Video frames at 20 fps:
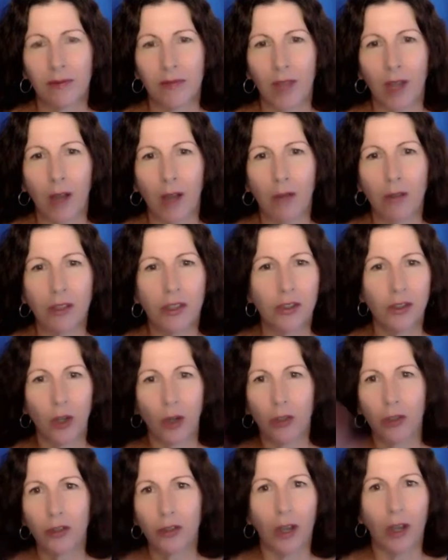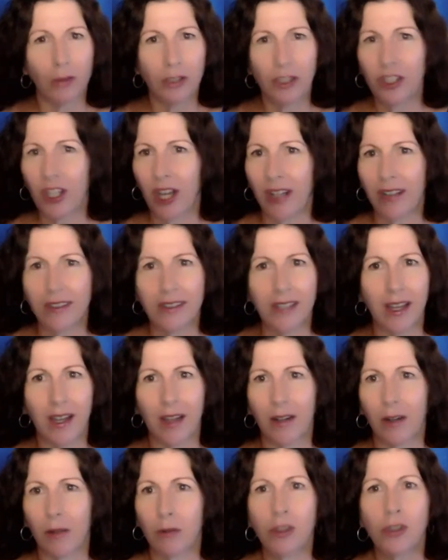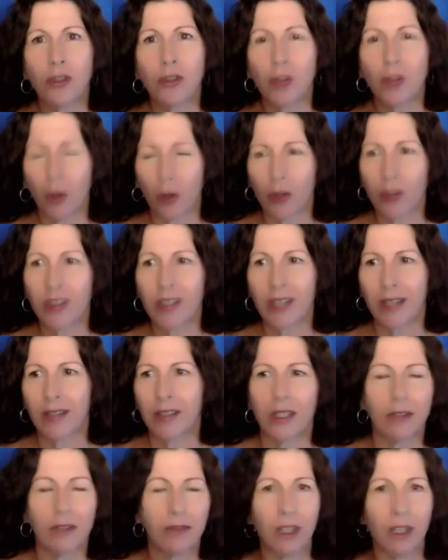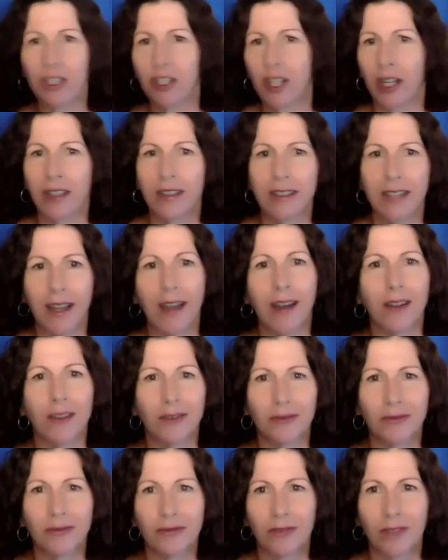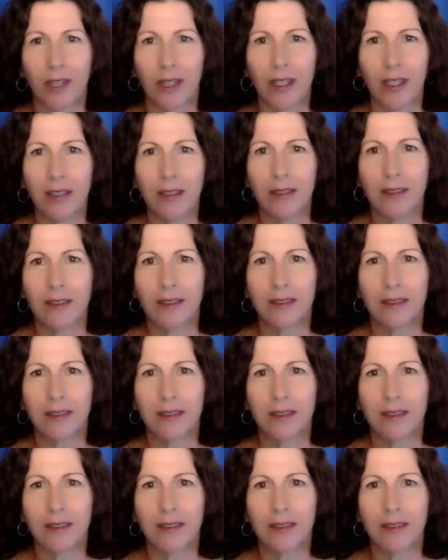I was shut down. I was so sensitive. I shut down, right?